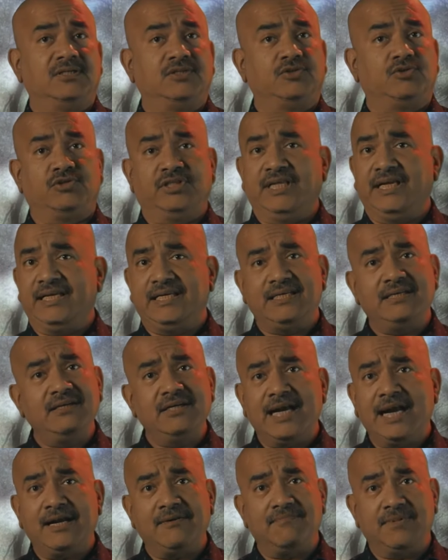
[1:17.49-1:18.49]
So they
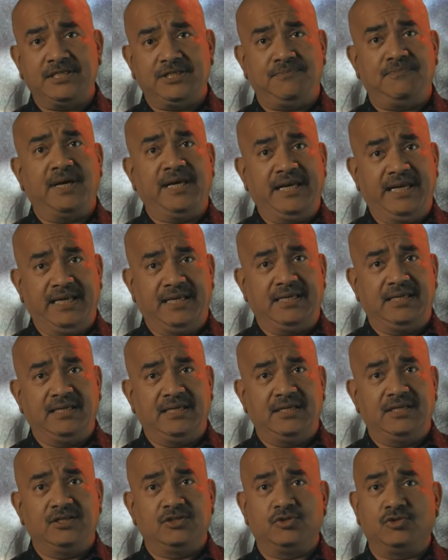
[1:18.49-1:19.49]
didn't have much money,
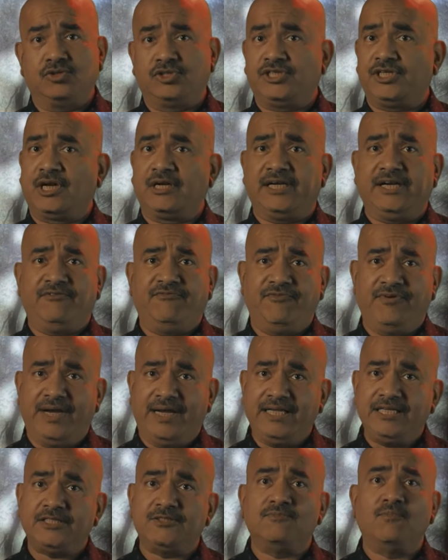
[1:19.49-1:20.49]
so started
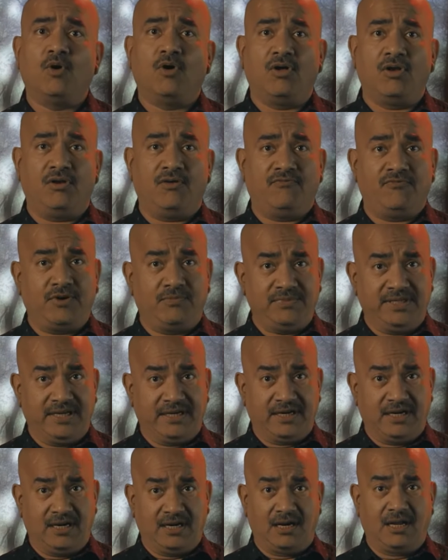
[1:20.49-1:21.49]
very small from their
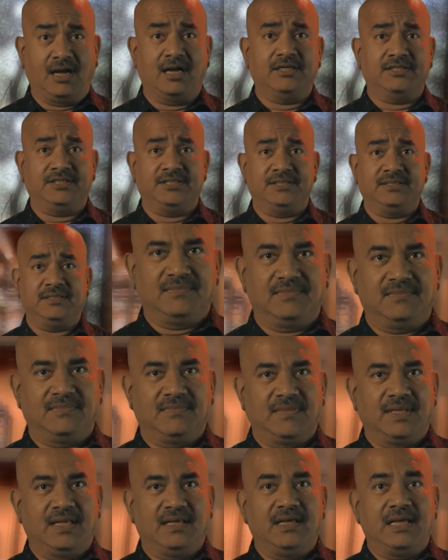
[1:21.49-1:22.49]
garage.
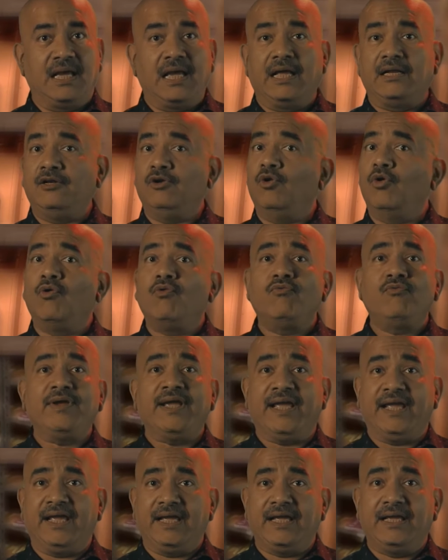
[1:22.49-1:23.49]
No
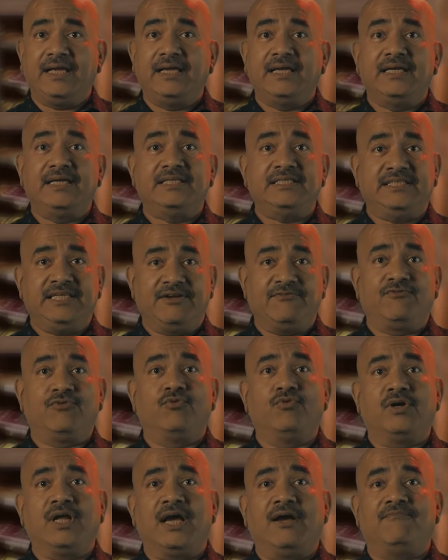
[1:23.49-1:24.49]
way Jeff
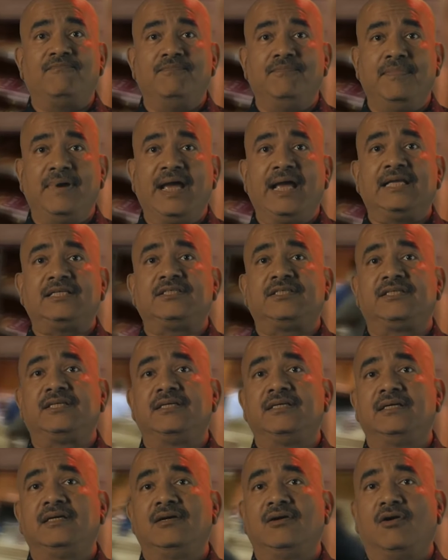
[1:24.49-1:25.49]
could have matched
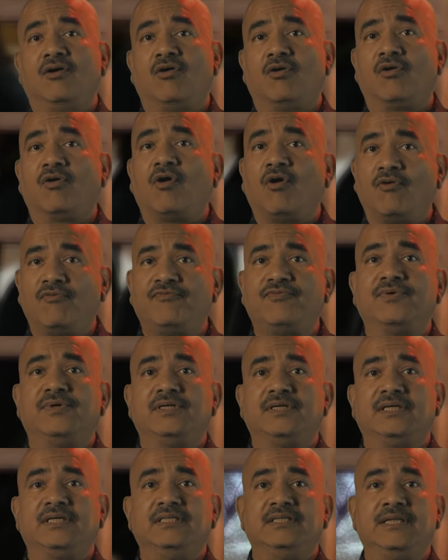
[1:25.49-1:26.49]
or
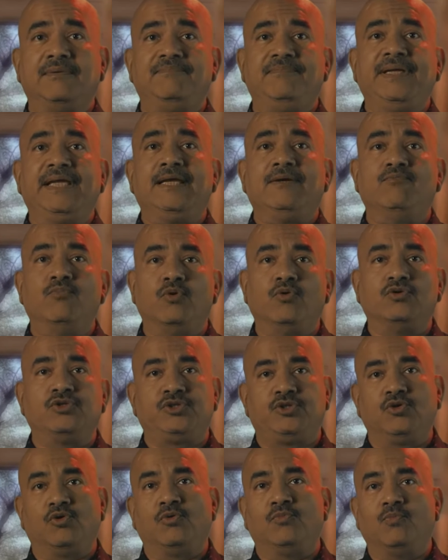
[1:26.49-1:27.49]
offered the big
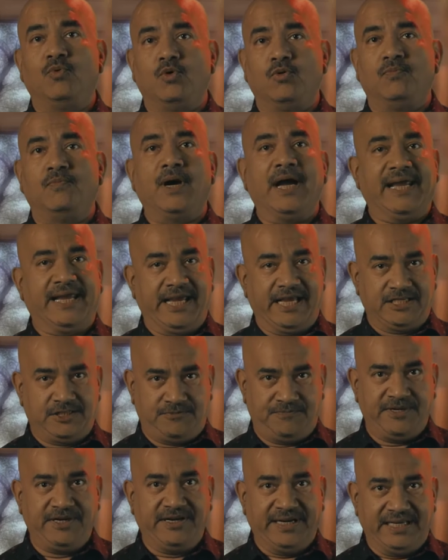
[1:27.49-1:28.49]
bookstore book buying
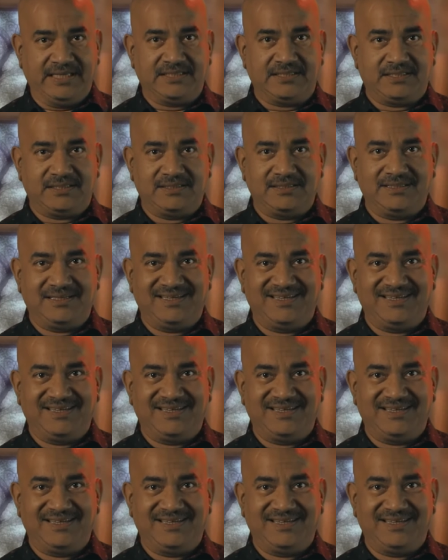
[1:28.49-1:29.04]
experience.